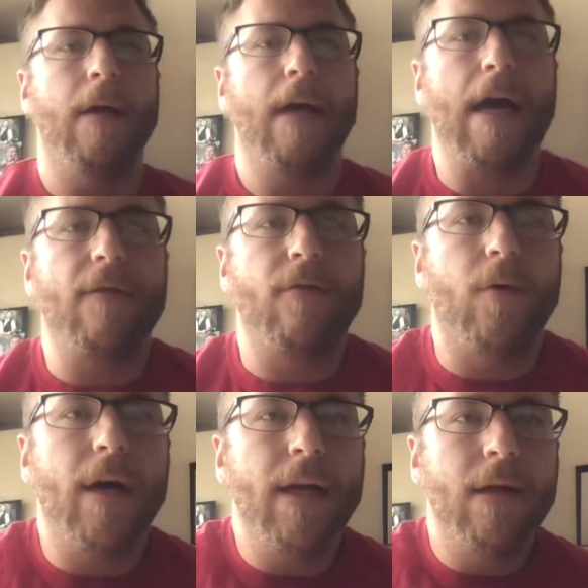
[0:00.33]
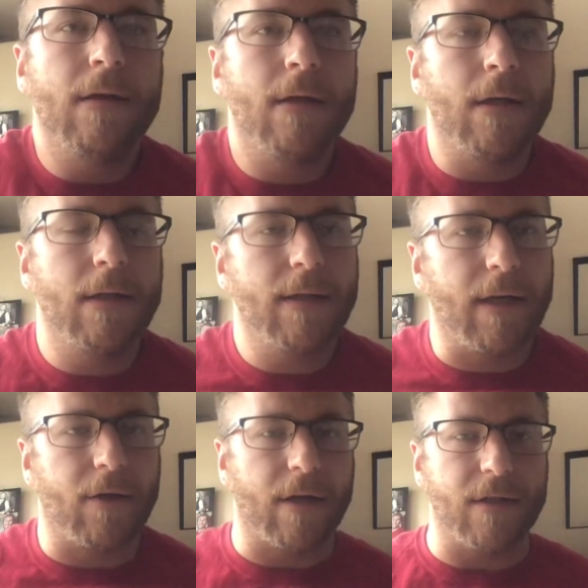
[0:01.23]
Hi, everyone.
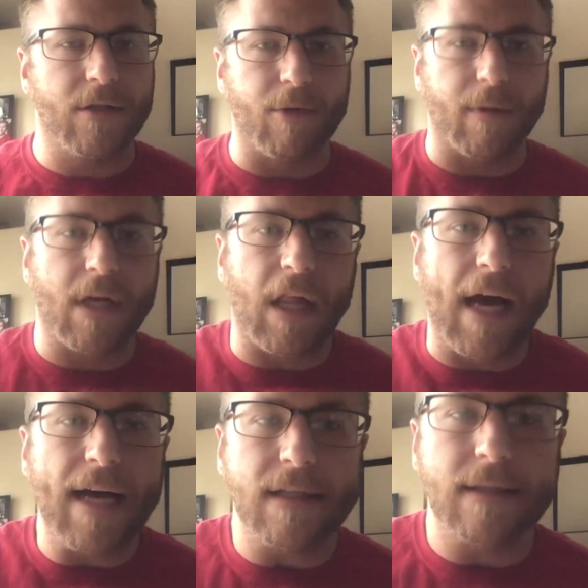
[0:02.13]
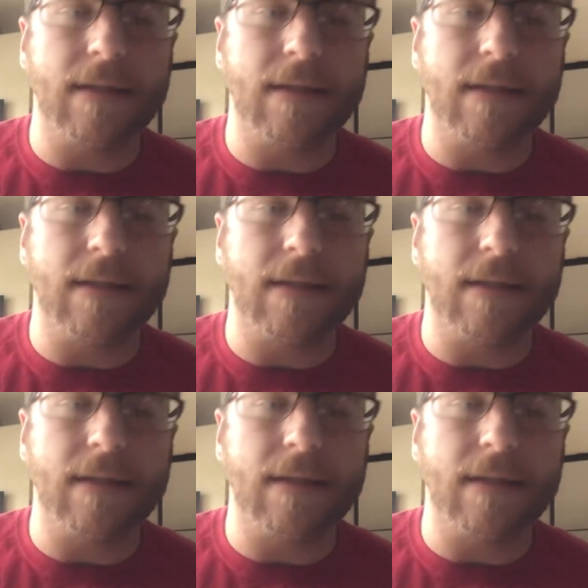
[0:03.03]
Senior consumer class.